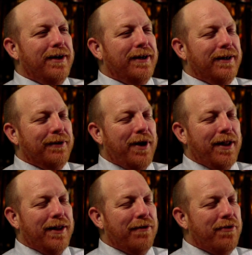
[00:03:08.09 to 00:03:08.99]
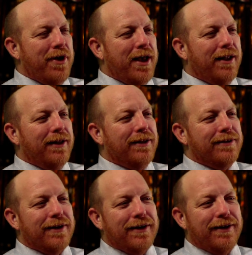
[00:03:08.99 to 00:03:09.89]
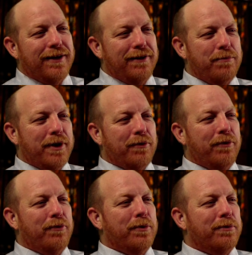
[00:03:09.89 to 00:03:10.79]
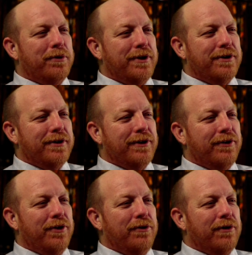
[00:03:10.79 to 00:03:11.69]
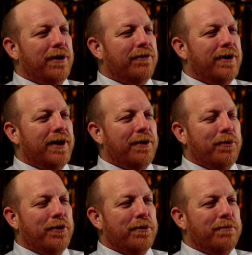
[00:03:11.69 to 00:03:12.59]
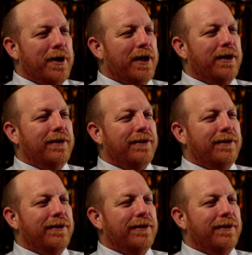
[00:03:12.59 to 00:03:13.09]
I love that, and the second thing I love about the Reformed tradition is that you love God with your mind.